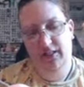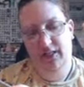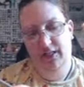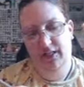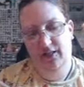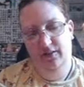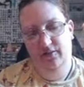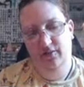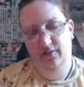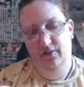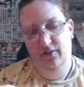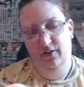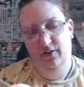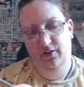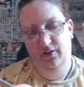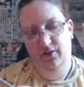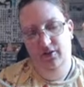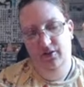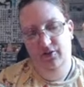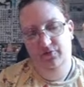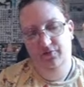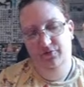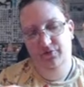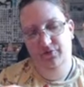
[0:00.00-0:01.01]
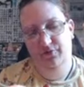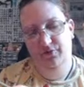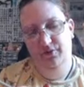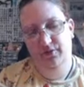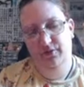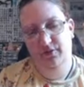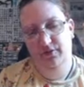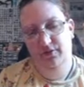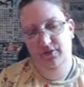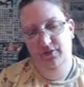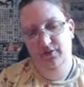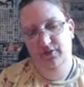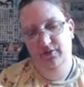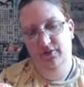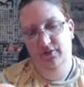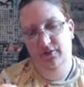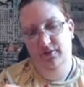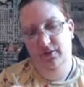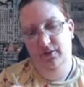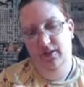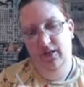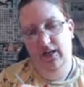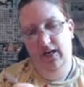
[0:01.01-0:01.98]
I loved
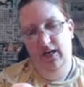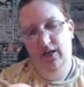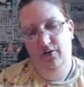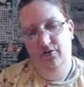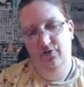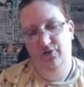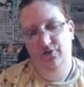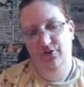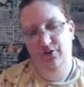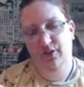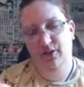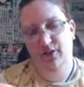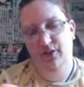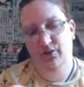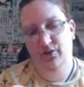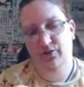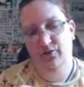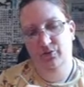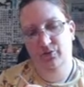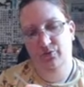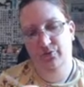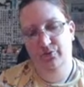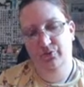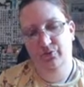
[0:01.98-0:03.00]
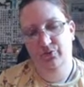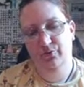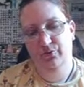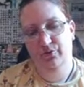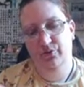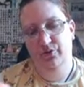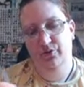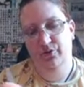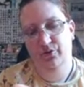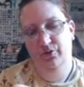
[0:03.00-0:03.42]
how she used